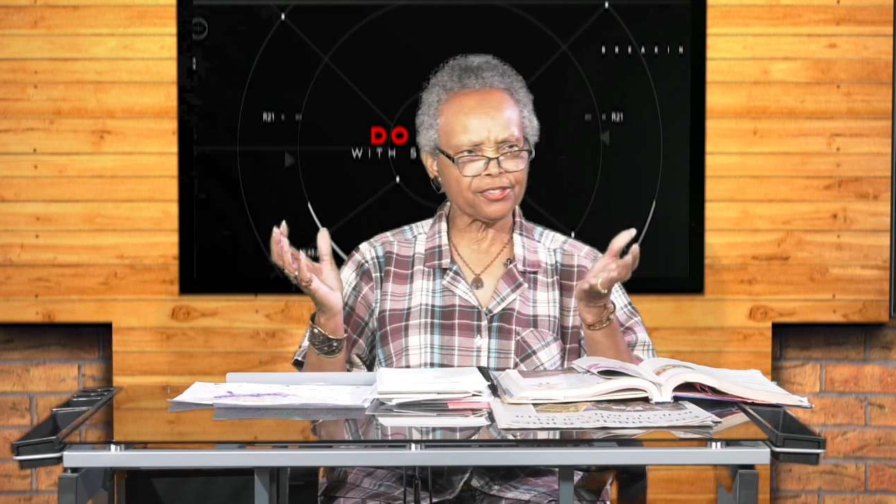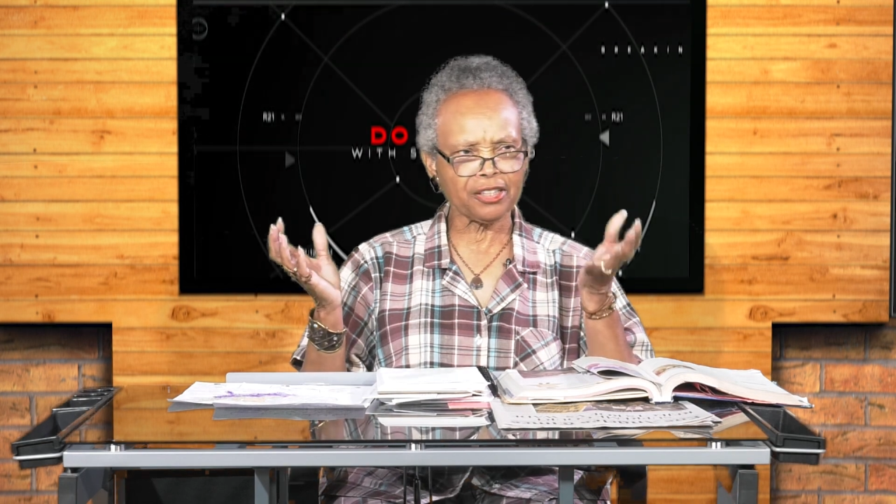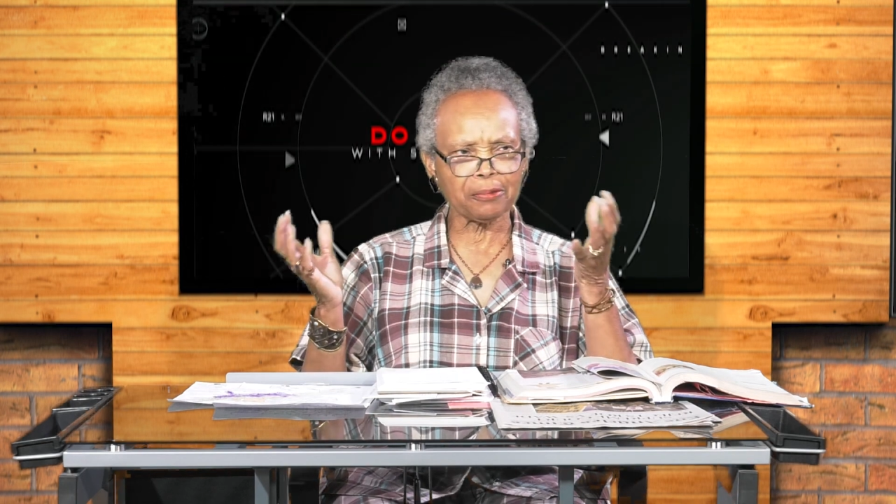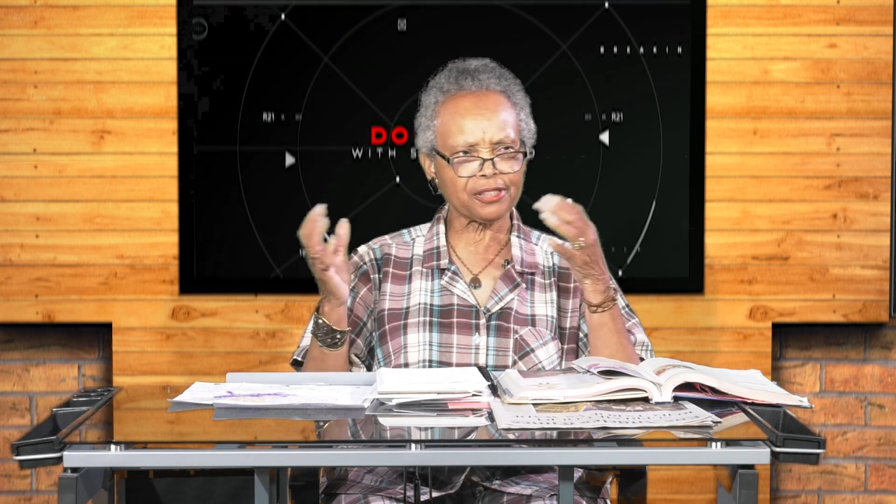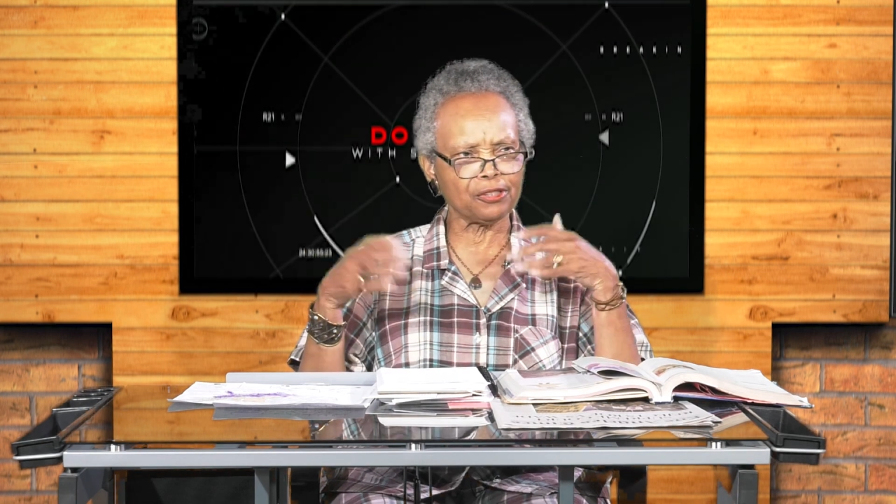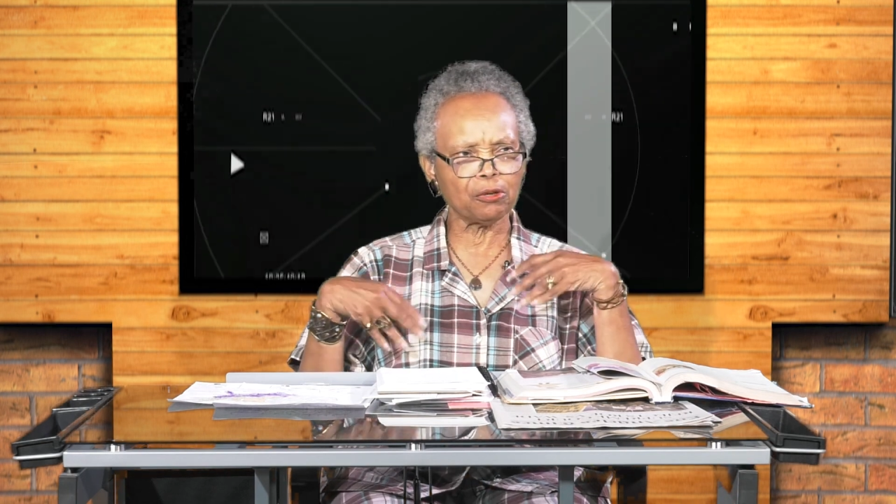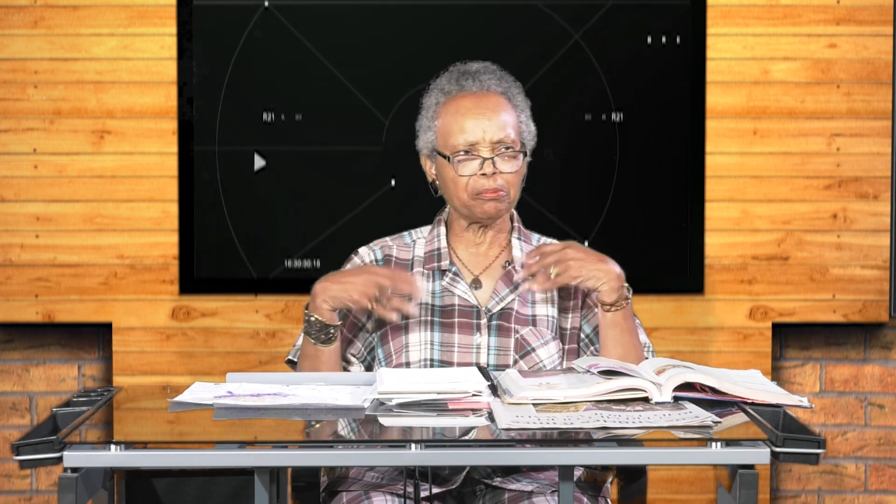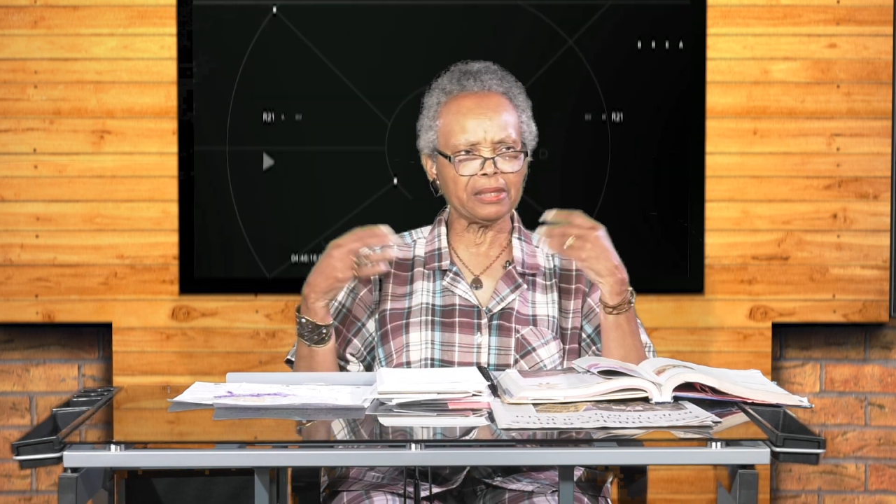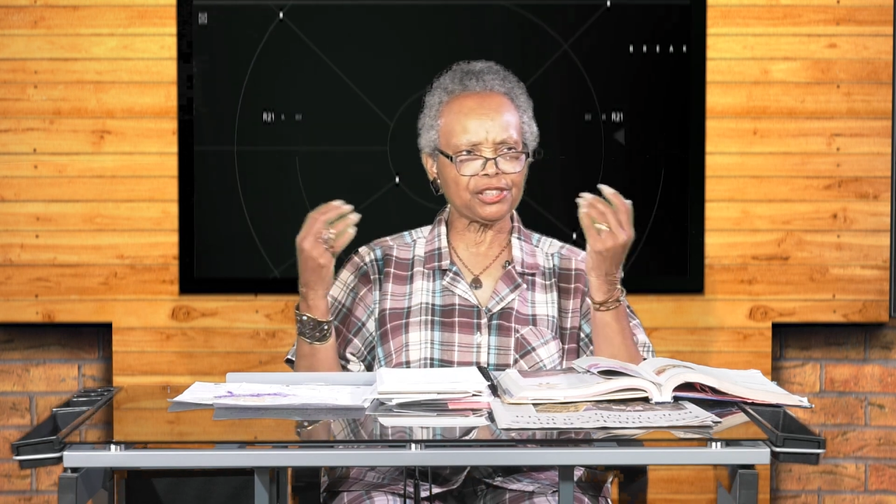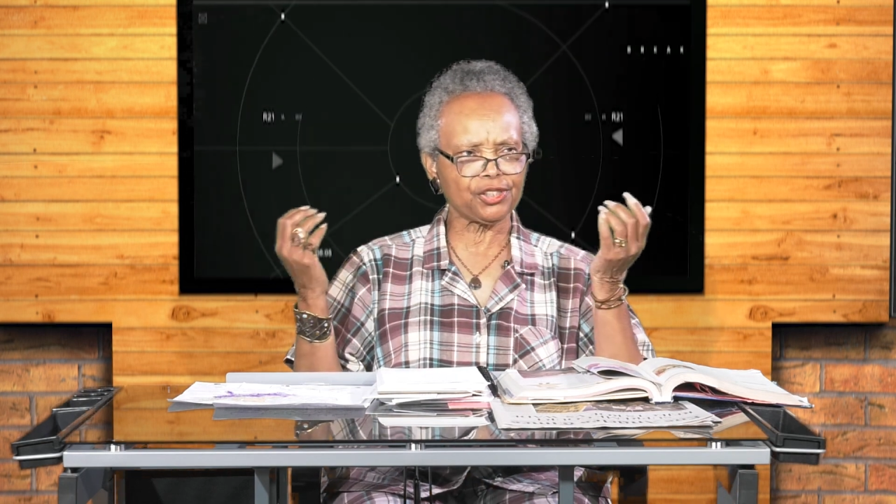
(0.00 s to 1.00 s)
that there was no
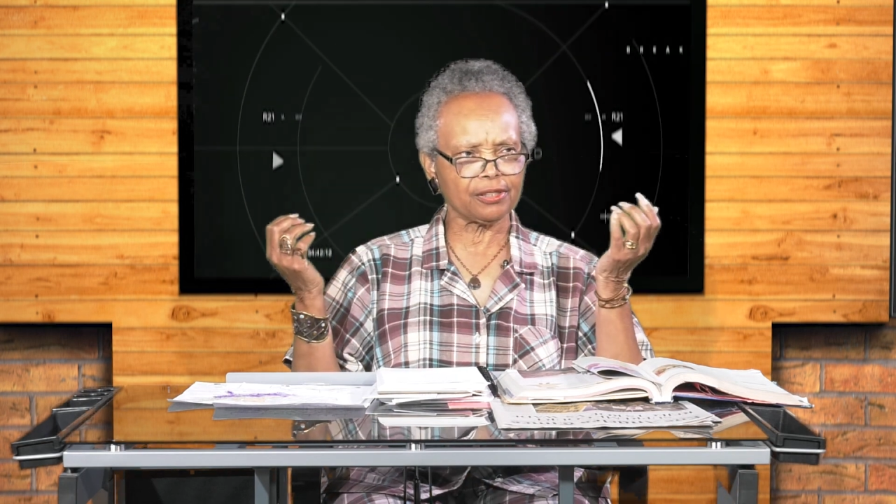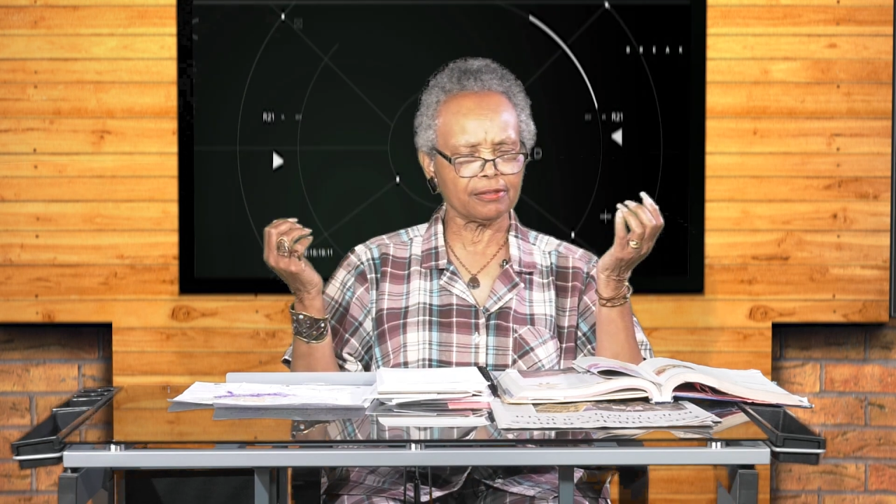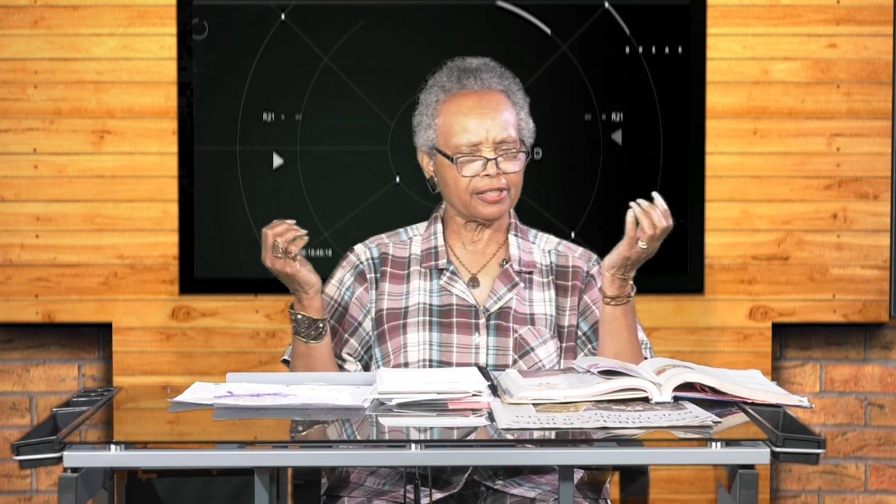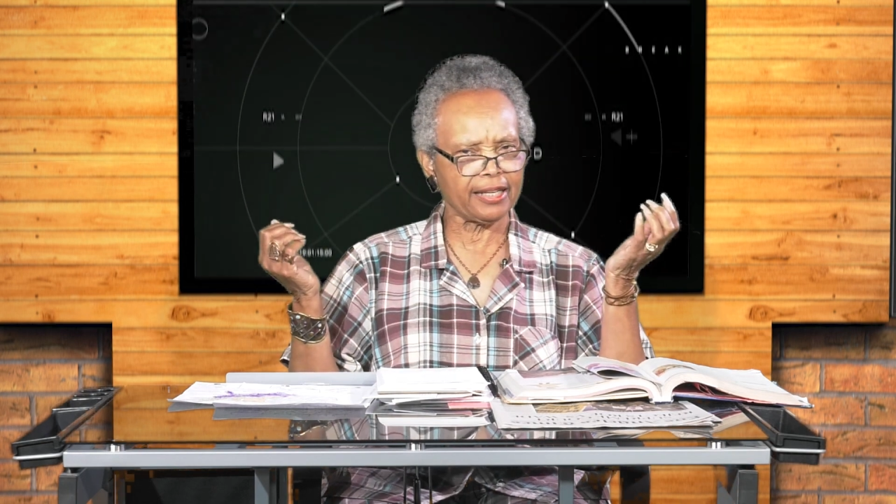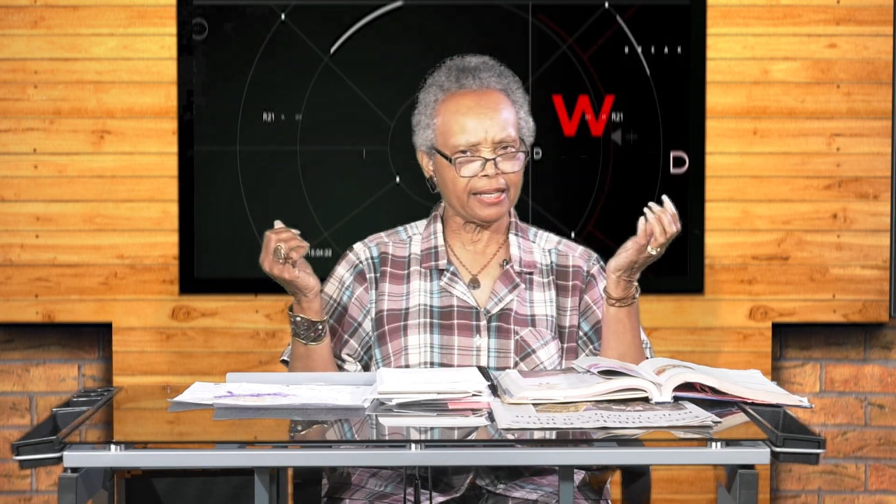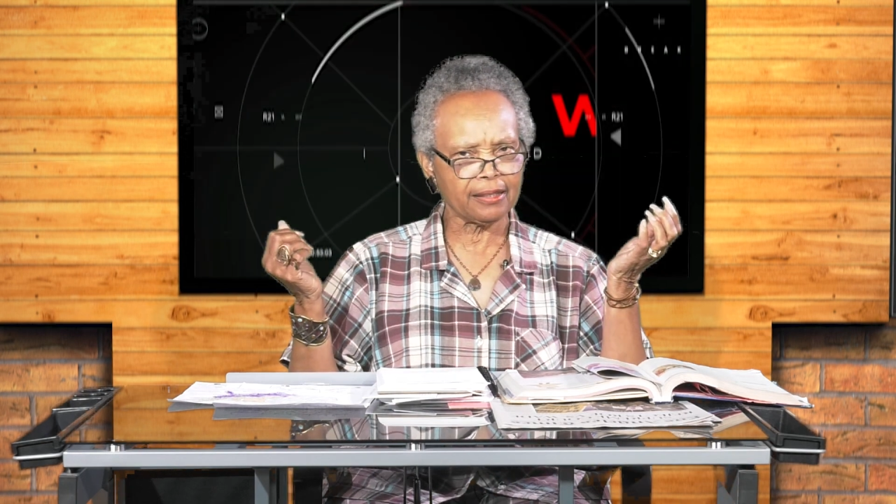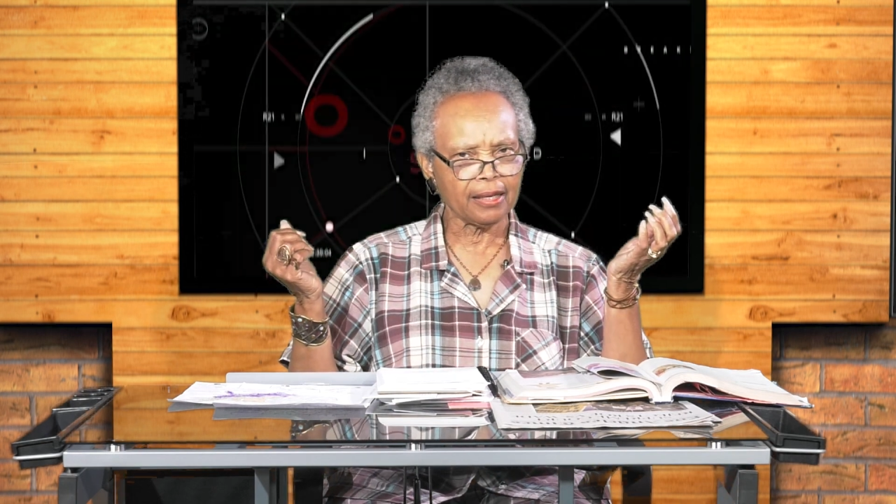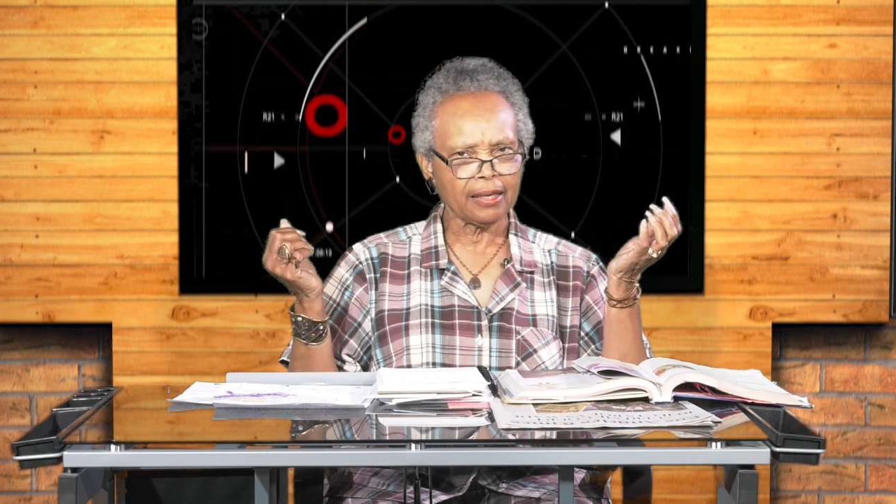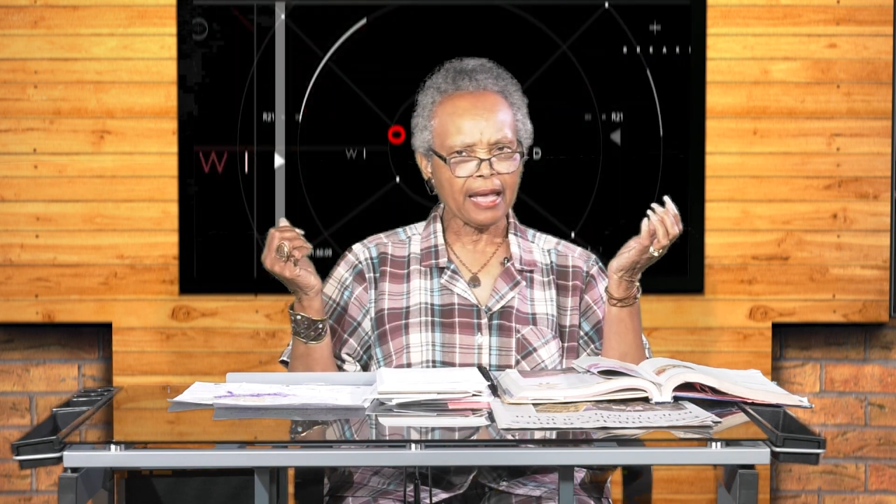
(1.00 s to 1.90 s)
mention that